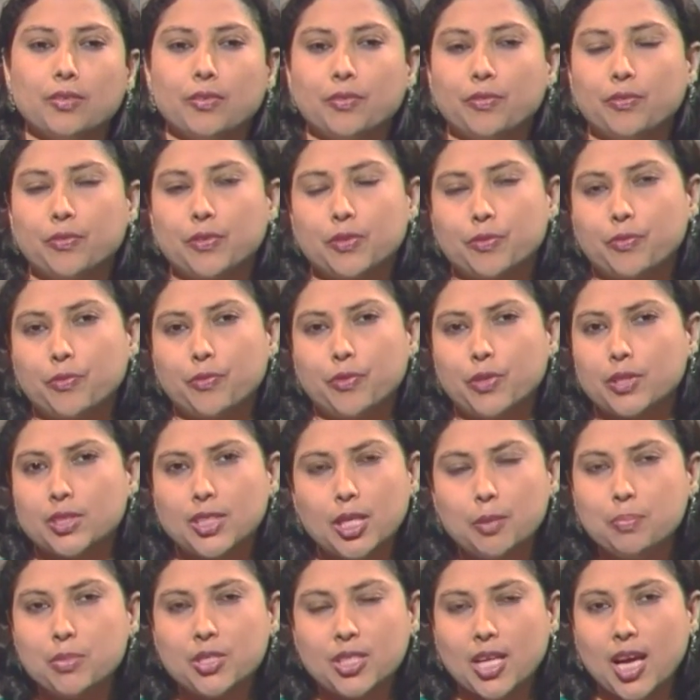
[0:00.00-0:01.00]
for
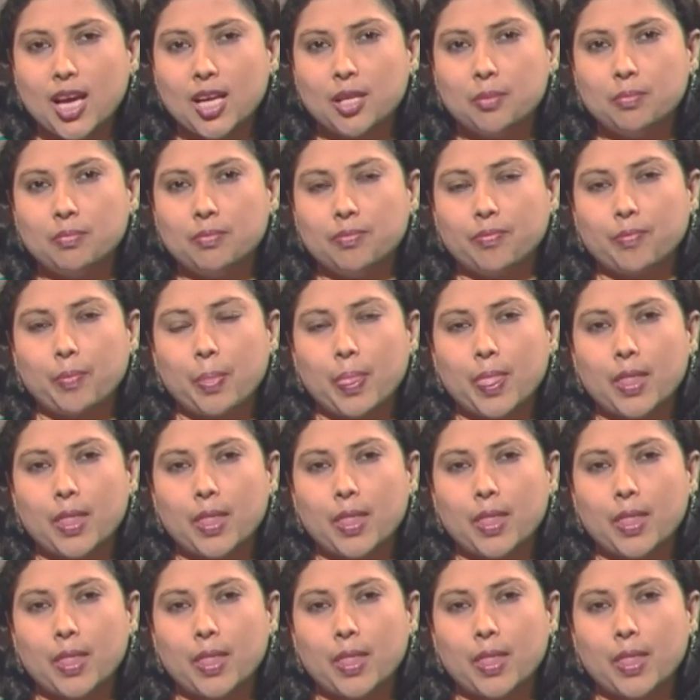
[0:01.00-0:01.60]
some time,